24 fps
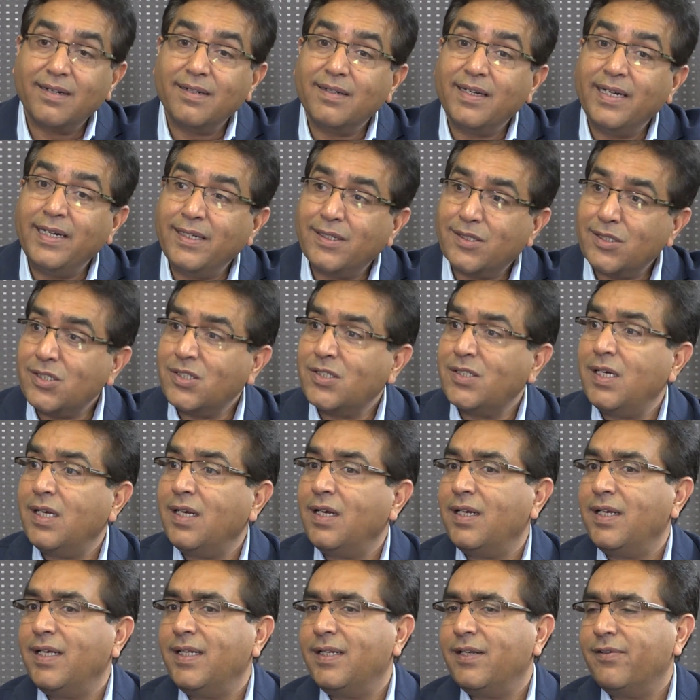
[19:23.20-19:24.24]

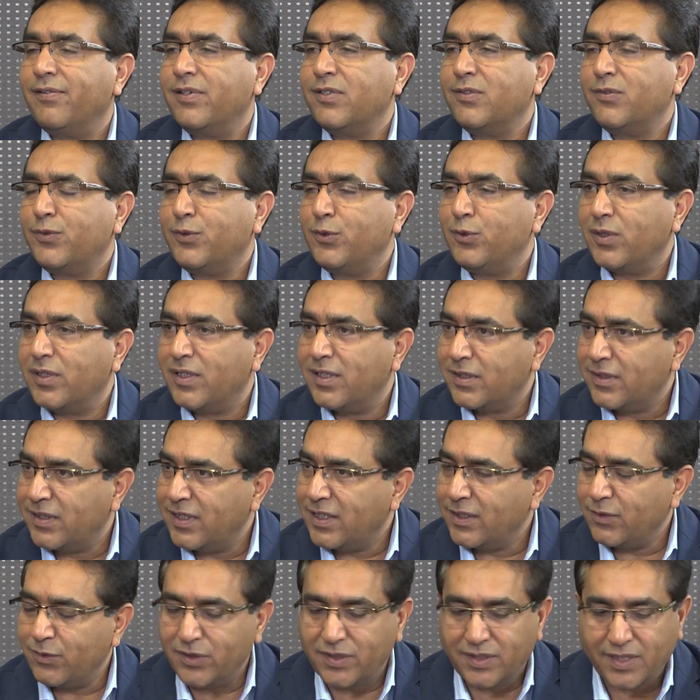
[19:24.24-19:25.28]
Interestingly, there was few other
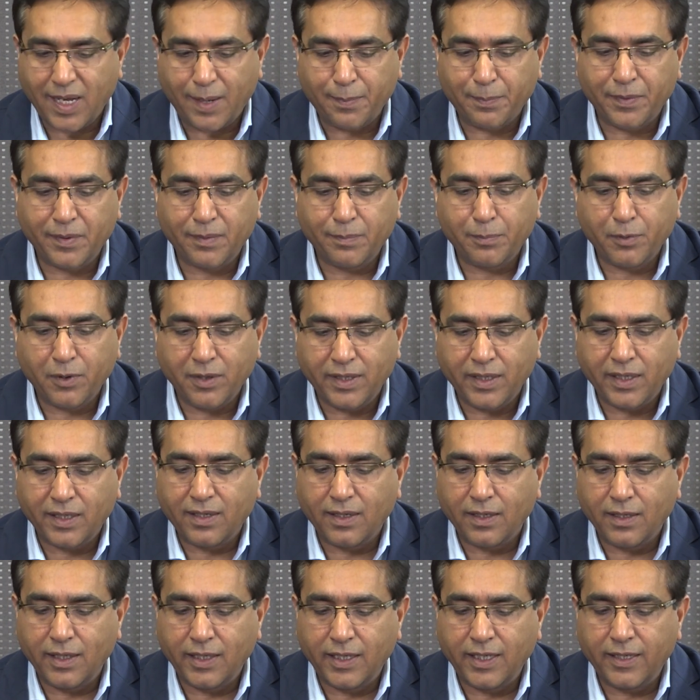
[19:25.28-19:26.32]
things which happened
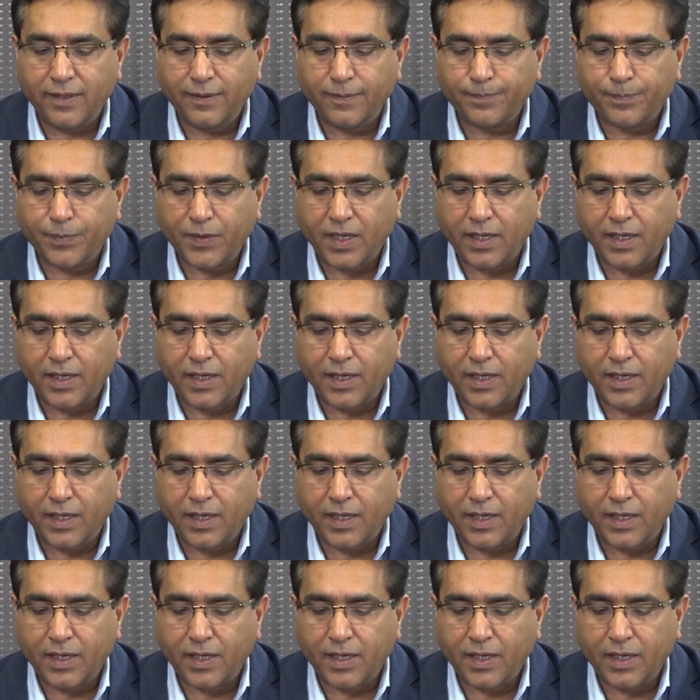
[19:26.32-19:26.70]
politically.